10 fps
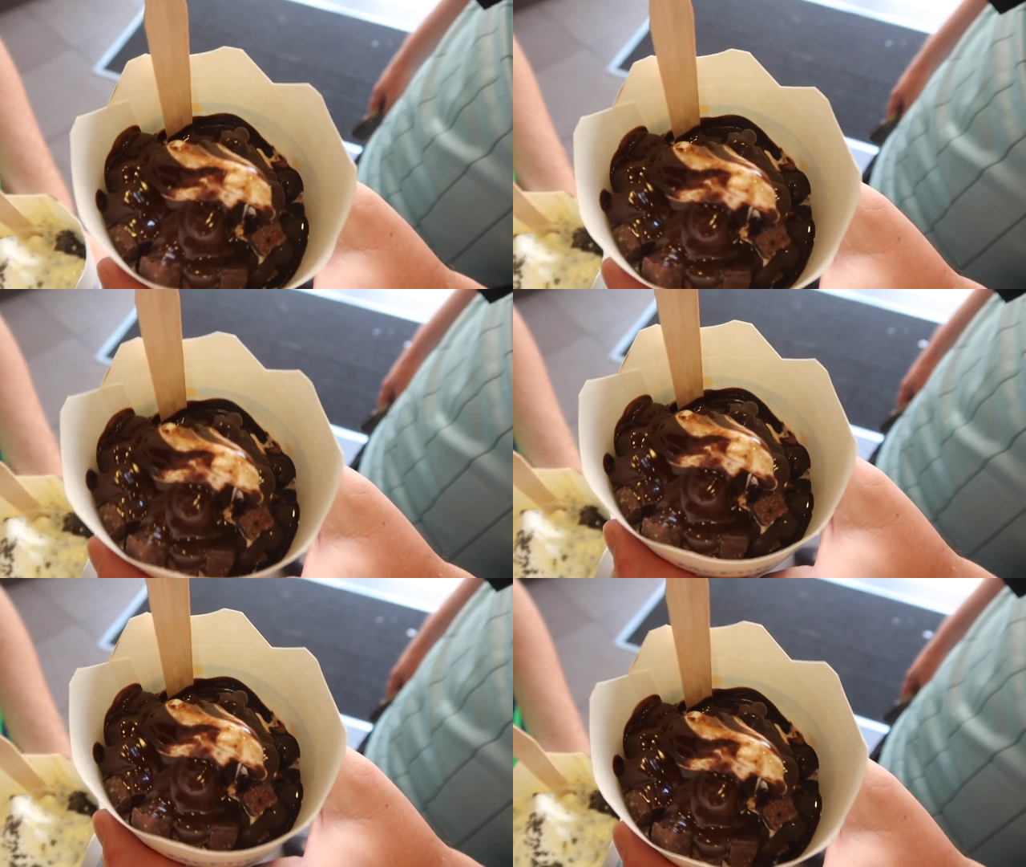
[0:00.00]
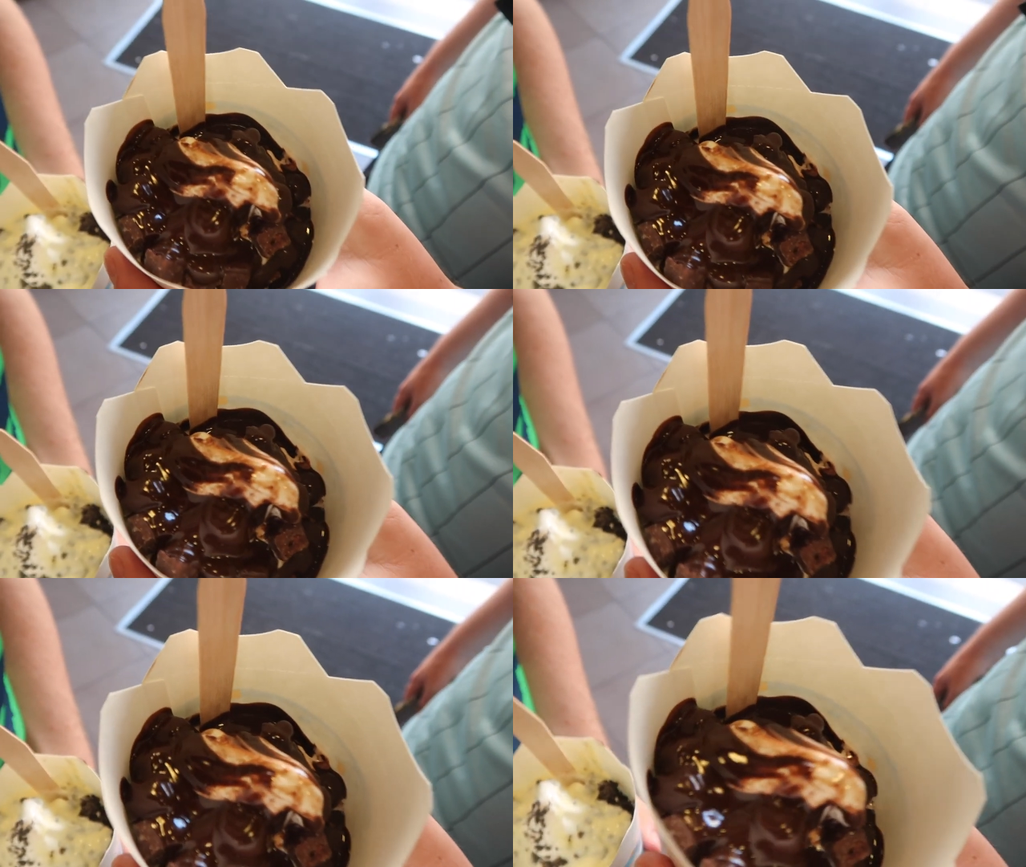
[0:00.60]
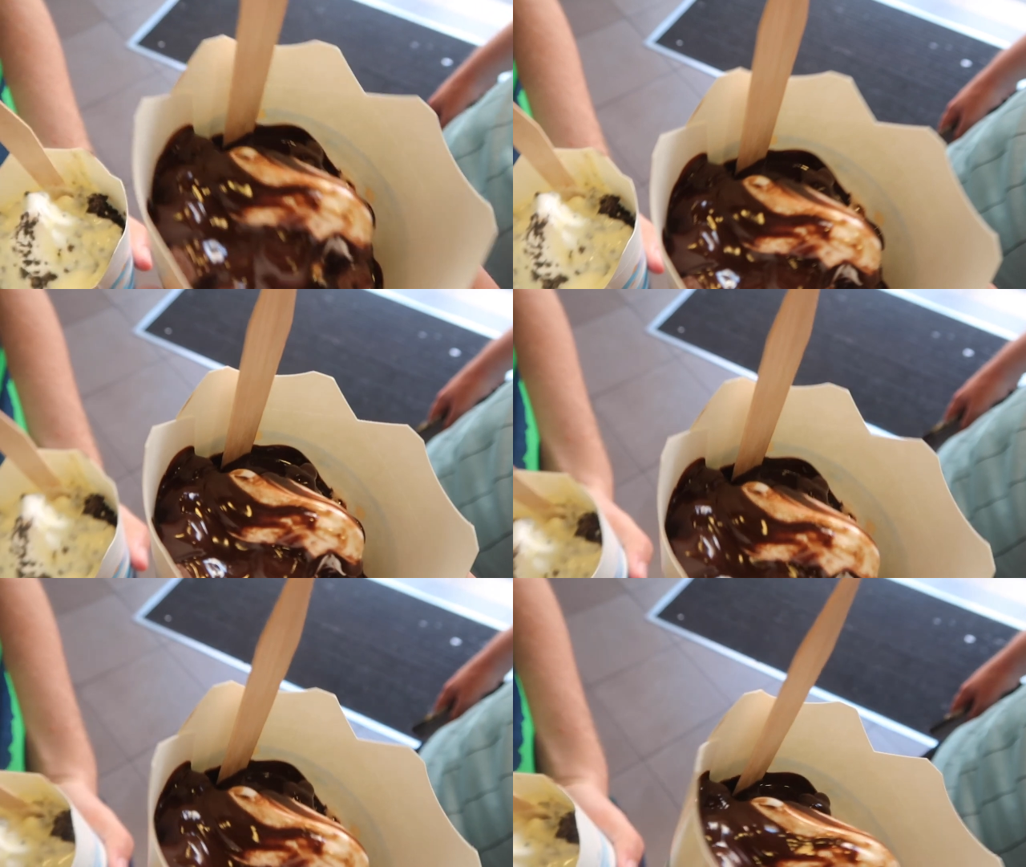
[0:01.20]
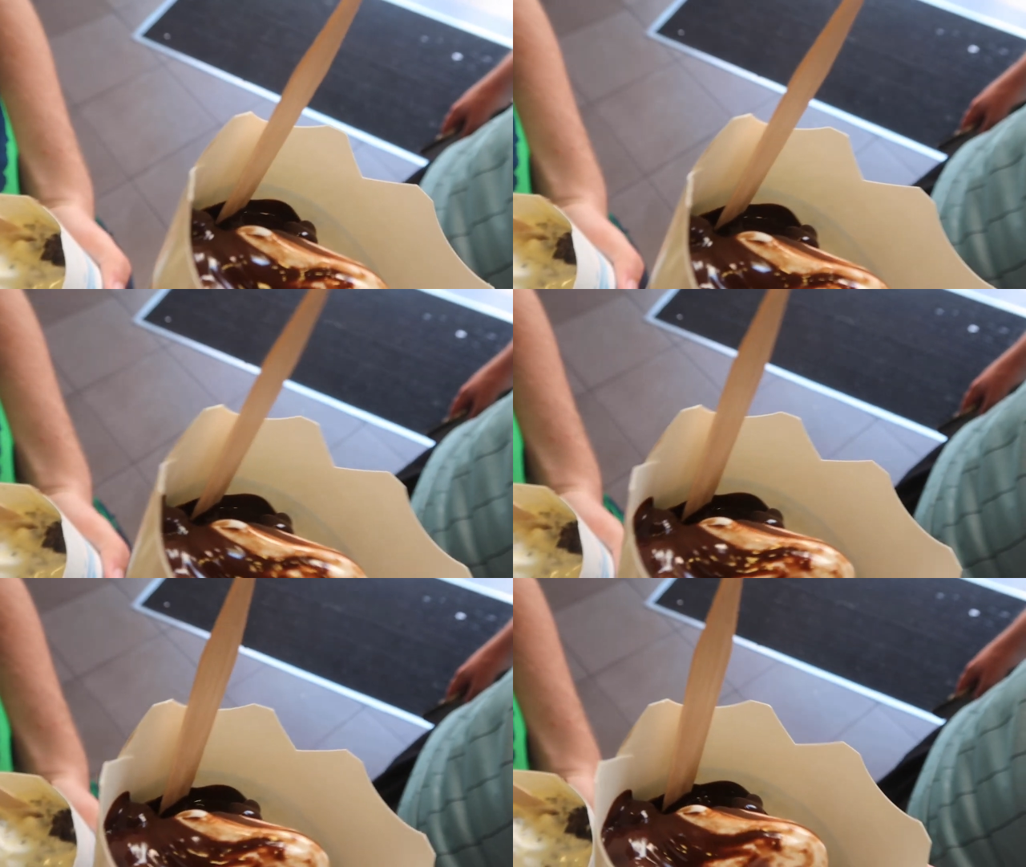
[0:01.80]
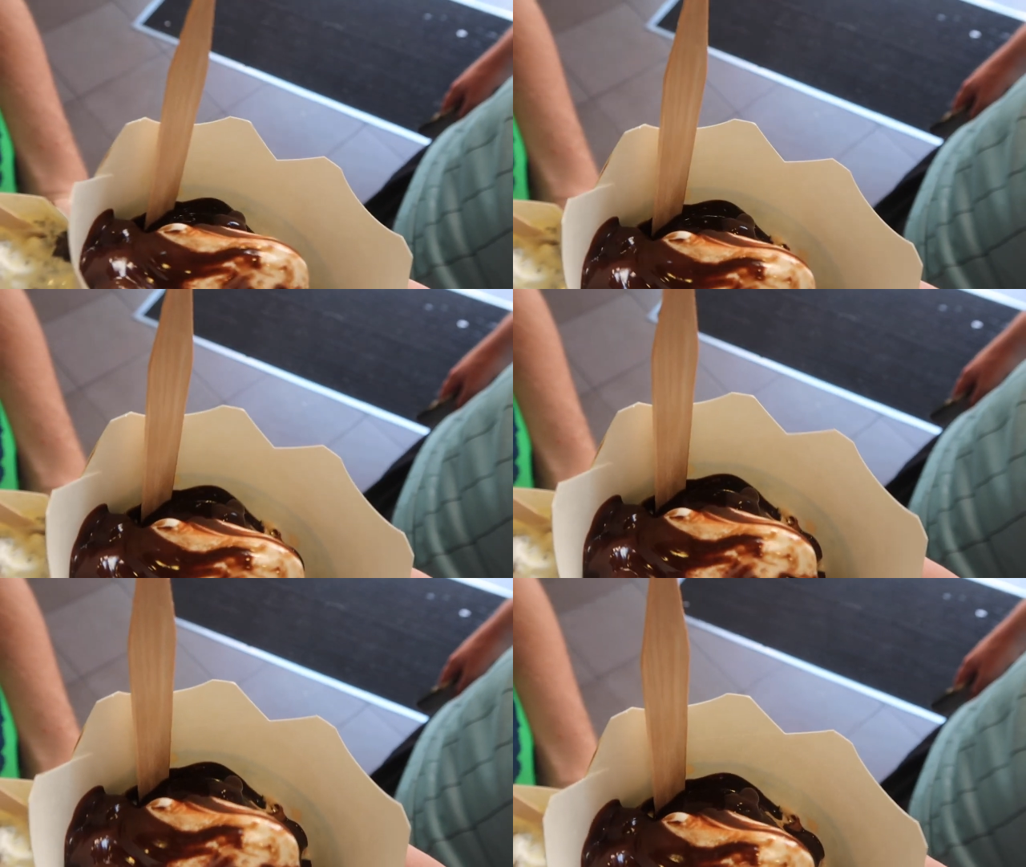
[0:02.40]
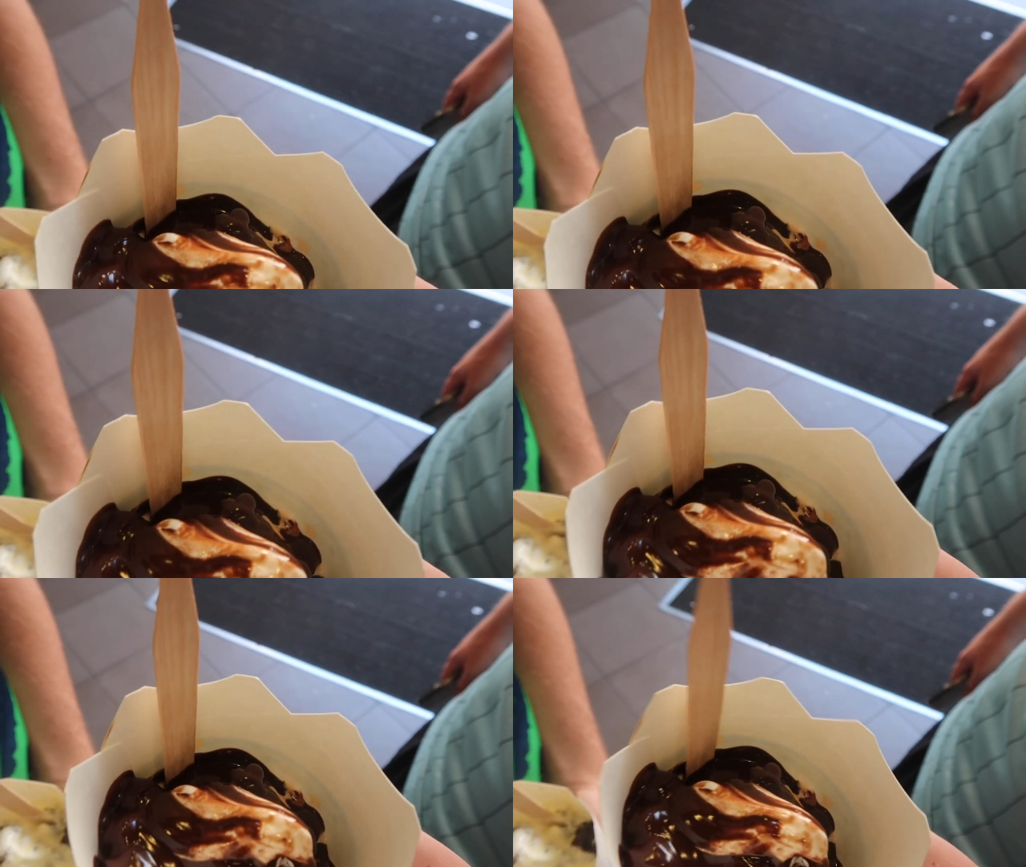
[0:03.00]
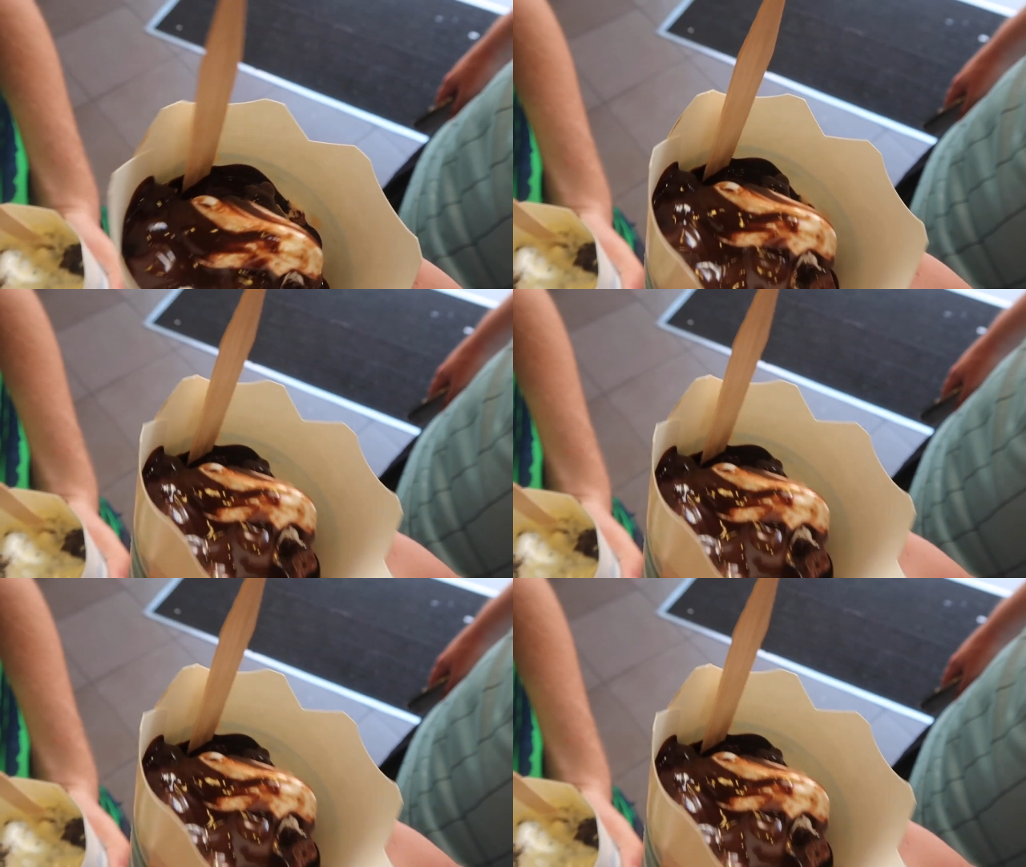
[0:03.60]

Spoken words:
No face is visible, so there are no lips to read.